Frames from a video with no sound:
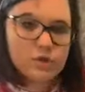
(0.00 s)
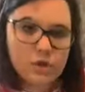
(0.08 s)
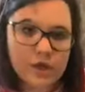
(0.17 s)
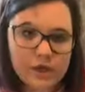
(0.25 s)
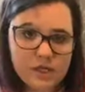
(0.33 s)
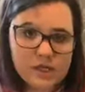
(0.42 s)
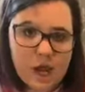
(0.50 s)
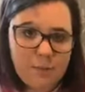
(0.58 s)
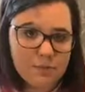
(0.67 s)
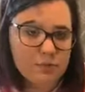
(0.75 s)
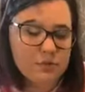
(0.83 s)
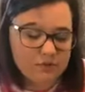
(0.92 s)
try and
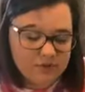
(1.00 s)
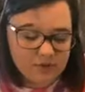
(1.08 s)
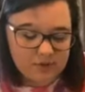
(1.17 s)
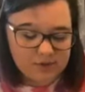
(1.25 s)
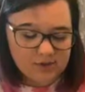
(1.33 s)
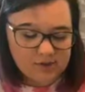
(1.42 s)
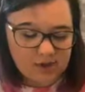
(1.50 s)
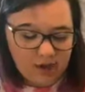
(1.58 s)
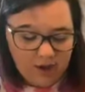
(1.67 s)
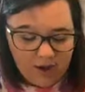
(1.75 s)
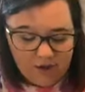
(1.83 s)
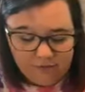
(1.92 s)
adapt with the resources that I
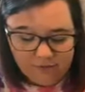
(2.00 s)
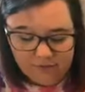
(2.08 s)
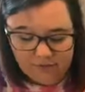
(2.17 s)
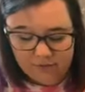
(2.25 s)
have.